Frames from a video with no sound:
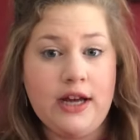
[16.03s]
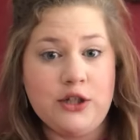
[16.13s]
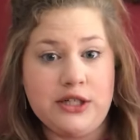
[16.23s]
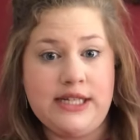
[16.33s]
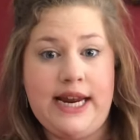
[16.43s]

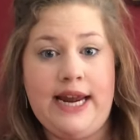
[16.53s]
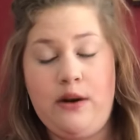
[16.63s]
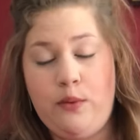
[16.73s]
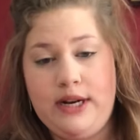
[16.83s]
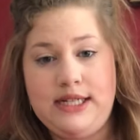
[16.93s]

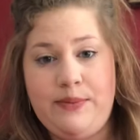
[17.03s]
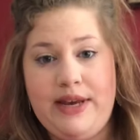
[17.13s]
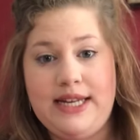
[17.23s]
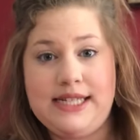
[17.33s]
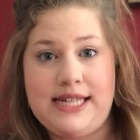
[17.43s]
understand what is
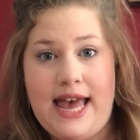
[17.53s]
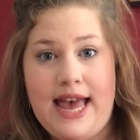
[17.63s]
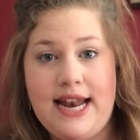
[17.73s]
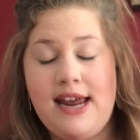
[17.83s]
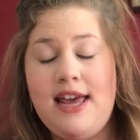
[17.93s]
being
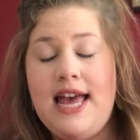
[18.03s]
said